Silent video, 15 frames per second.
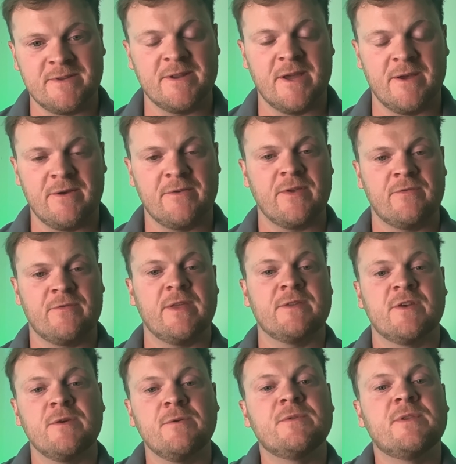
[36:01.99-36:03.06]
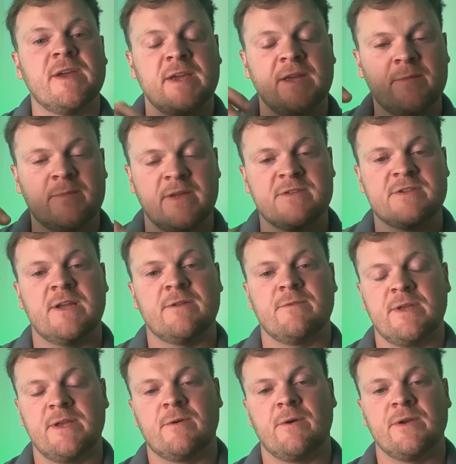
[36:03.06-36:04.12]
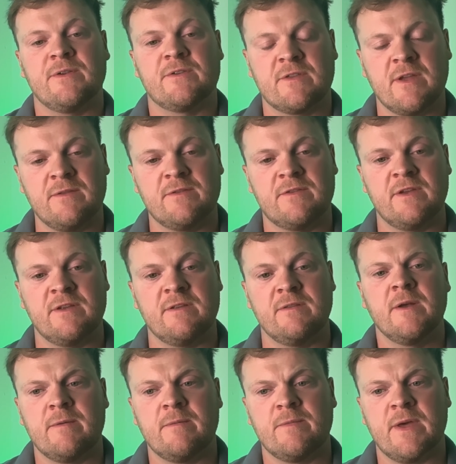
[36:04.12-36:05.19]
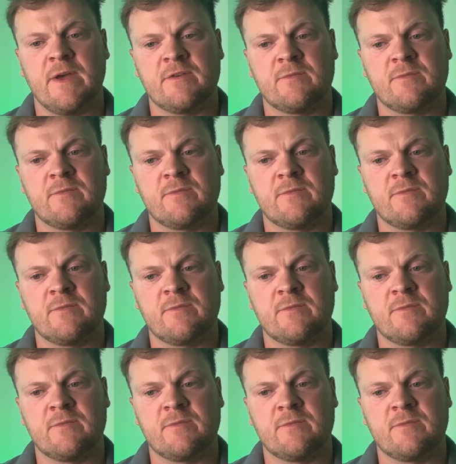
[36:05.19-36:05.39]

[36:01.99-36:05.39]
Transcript: If they're too deep, they're generally quite stunted, and that's